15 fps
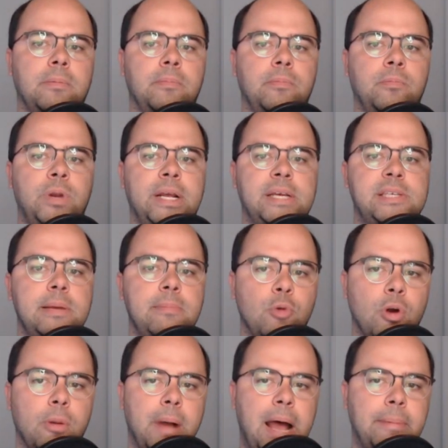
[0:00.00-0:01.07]
when I say
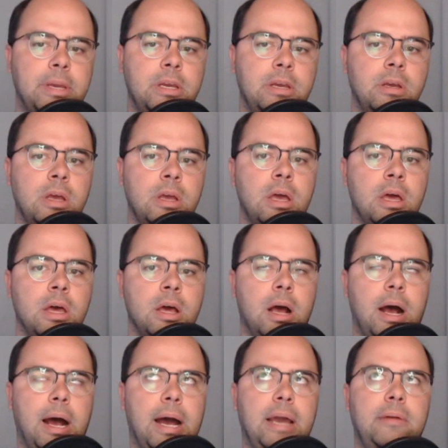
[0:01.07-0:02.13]
more Bobby,
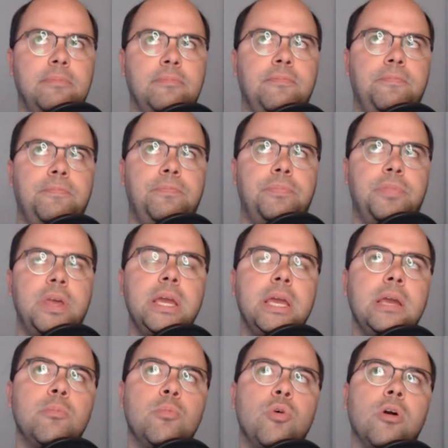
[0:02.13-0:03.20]
I'm
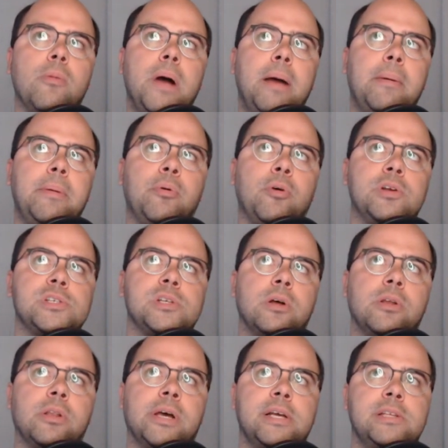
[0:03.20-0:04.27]
thinking more Bobby Portis
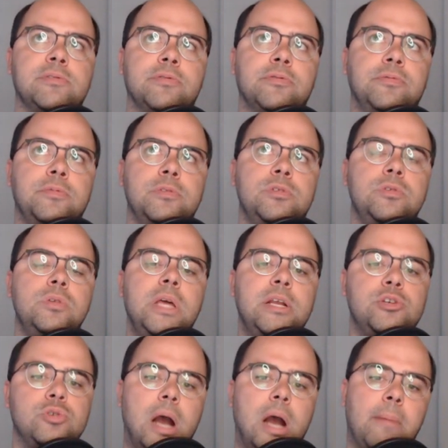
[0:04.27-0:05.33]
along the lines of, do they
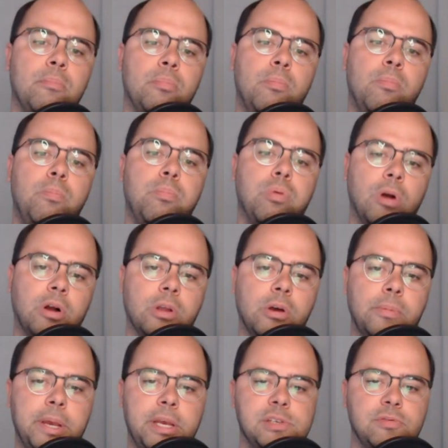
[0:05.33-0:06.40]
drop Brook
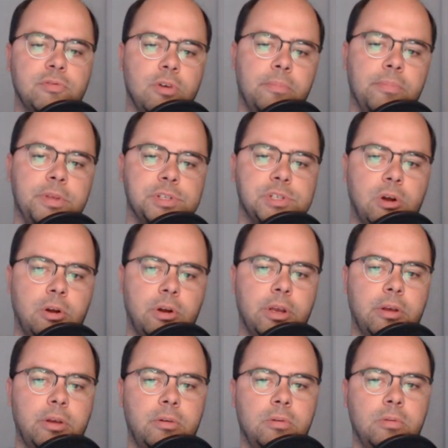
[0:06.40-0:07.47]
Lopez from the
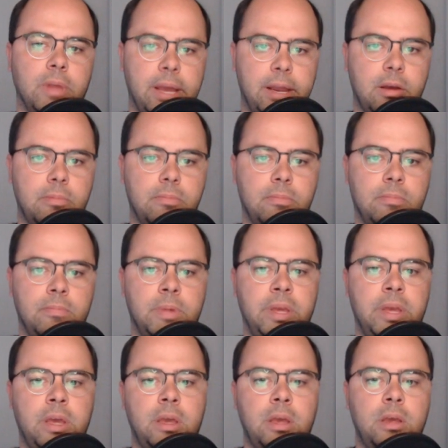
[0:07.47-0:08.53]
starting lineup?
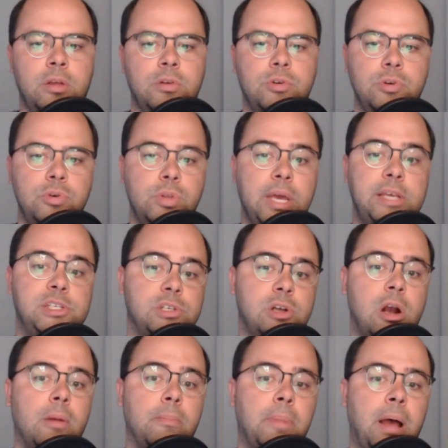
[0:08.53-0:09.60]
Do they
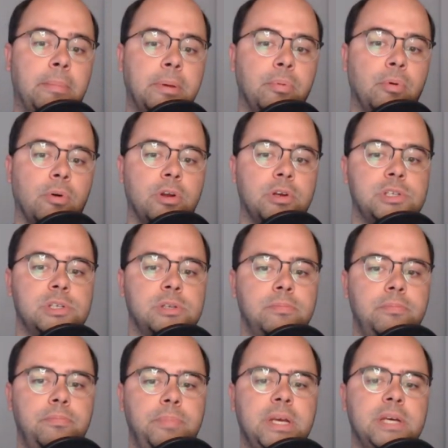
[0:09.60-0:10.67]
start Bobby Portis?
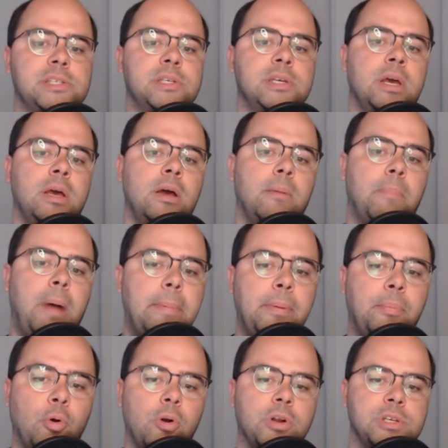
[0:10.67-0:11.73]
Because Bobby
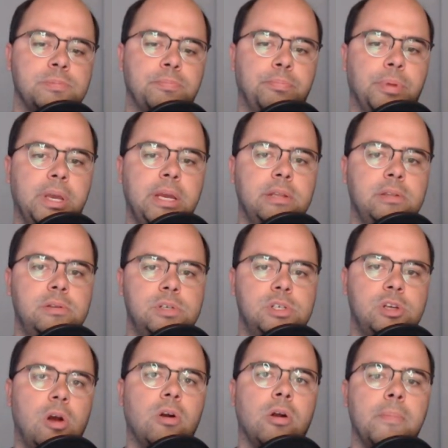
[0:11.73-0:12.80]
Portis played
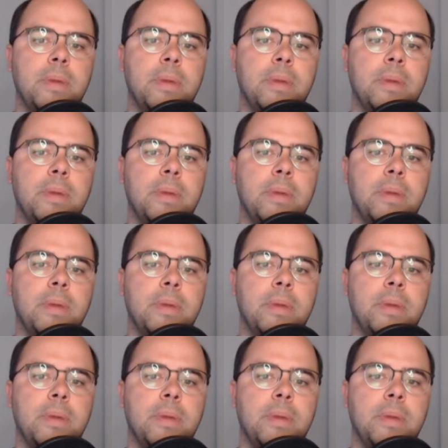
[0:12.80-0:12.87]
starter